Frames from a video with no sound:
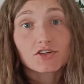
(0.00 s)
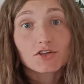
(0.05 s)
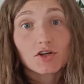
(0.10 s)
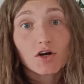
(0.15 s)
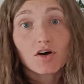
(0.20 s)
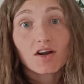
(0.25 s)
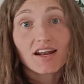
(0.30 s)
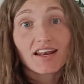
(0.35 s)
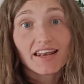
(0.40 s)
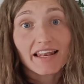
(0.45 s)
are
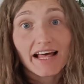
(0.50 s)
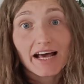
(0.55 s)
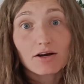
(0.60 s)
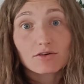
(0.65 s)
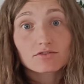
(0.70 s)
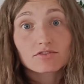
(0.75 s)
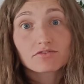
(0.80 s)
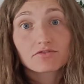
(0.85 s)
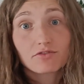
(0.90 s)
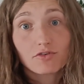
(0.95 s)
not
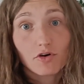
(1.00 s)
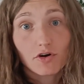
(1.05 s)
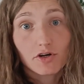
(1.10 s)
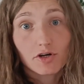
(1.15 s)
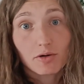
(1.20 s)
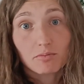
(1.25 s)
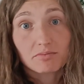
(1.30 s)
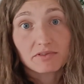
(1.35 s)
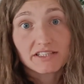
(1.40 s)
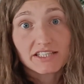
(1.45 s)
allowed for
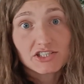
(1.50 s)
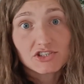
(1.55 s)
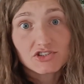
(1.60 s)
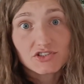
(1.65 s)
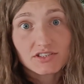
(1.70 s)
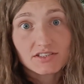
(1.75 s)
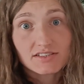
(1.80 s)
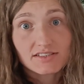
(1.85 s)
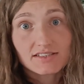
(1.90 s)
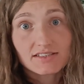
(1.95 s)

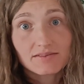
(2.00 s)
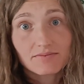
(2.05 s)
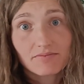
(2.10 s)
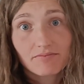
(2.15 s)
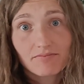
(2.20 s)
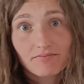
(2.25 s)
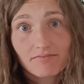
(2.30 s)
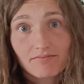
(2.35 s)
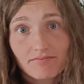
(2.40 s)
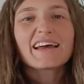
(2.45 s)
competitions.
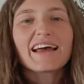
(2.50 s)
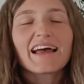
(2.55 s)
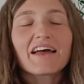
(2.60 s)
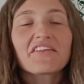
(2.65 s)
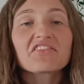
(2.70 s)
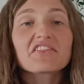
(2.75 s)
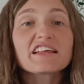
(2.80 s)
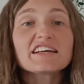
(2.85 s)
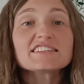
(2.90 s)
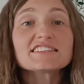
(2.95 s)

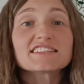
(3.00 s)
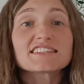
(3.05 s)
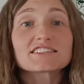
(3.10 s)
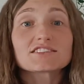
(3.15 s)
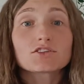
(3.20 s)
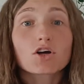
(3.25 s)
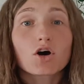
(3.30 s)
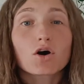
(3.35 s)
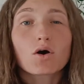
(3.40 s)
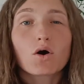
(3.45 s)
And this
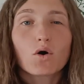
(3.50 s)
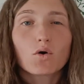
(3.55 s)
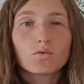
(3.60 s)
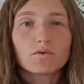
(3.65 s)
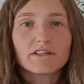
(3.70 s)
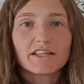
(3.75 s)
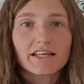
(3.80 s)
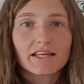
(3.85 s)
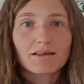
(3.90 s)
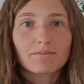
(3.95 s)
is not
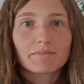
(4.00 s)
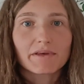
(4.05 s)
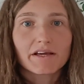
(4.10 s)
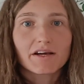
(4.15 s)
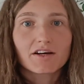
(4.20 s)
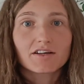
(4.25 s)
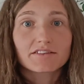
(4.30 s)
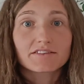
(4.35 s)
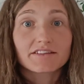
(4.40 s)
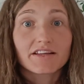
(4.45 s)
only
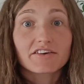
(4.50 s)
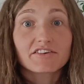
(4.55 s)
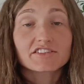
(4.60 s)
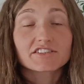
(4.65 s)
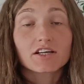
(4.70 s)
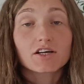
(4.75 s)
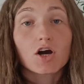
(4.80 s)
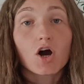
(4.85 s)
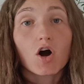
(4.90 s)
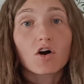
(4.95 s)
because there
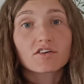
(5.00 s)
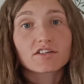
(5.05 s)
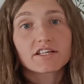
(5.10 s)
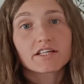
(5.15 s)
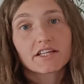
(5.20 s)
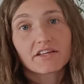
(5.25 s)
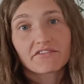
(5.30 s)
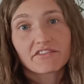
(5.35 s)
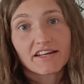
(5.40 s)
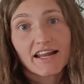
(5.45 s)
is a
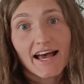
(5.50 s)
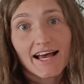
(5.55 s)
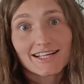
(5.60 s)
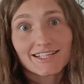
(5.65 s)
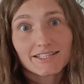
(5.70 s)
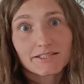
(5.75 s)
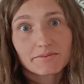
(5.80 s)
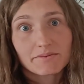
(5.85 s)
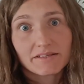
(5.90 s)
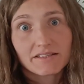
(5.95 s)
cognitive
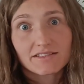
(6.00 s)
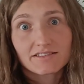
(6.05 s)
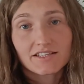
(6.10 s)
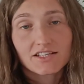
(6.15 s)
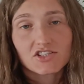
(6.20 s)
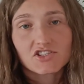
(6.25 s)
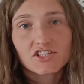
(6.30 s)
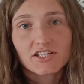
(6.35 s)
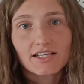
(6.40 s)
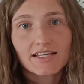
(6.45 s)
enhancement
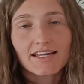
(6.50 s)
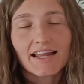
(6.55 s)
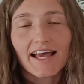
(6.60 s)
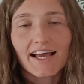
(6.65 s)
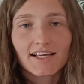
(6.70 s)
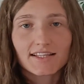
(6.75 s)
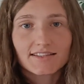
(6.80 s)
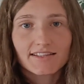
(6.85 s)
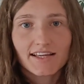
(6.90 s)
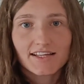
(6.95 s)
such in
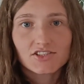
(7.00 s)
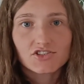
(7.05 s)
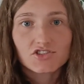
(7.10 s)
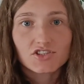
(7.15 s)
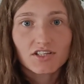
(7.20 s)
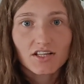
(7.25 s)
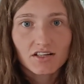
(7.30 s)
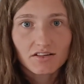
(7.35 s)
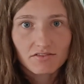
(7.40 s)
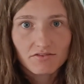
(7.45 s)

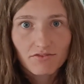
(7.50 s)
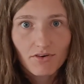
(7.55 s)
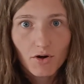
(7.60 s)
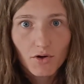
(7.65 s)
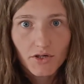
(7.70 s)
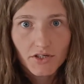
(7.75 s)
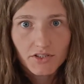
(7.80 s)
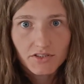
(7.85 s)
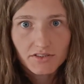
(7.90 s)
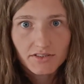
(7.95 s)
attention and
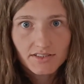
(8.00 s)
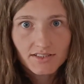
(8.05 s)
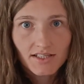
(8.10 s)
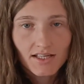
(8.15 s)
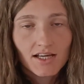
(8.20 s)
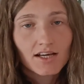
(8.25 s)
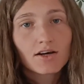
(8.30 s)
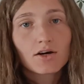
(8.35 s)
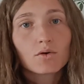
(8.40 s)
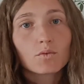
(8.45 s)
focus.
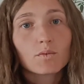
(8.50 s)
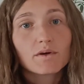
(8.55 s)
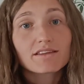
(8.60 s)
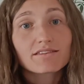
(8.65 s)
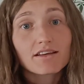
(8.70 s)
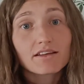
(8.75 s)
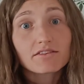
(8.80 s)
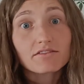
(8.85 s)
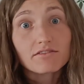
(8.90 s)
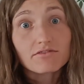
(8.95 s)
We
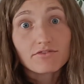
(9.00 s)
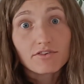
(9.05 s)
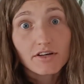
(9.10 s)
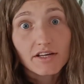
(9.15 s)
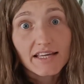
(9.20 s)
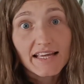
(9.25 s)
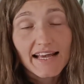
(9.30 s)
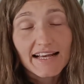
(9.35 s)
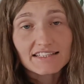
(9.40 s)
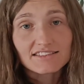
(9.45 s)
tend to
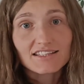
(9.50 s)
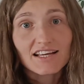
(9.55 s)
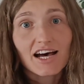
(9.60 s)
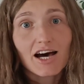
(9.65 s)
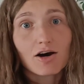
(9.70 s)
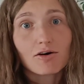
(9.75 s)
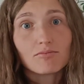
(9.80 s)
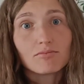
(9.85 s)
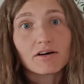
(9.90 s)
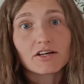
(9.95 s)
forget
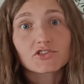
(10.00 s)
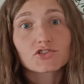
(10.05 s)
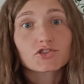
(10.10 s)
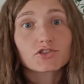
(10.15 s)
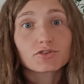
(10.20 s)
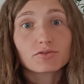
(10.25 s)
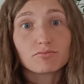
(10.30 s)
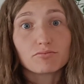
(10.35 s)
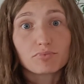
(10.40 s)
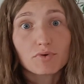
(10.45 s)
how
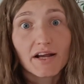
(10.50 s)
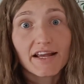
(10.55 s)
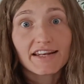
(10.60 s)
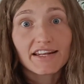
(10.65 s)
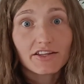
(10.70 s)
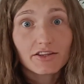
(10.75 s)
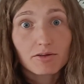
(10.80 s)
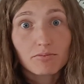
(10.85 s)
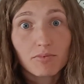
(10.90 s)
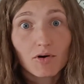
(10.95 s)
much the
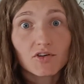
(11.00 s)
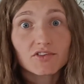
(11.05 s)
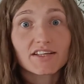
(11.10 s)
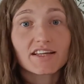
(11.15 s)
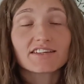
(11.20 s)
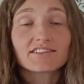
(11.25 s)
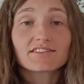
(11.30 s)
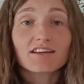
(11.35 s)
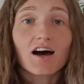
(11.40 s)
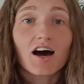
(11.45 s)
brain and the
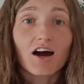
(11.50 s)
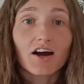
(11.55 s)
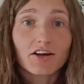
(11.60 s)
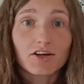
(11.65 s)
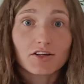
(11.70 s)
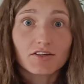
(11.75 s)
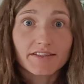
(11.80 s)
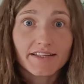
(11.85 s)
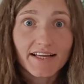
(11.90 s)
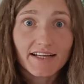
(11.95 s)
body are
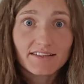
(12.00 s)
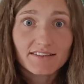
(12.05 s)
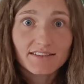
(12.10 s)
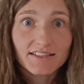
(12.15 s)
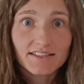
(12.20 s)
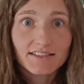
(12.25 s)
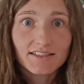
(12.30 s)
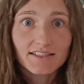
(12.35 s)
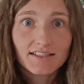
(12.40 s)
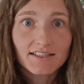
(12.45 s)

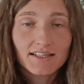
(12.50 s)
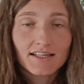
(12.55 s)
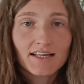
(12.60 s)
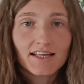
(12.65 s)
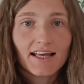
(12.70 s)
connected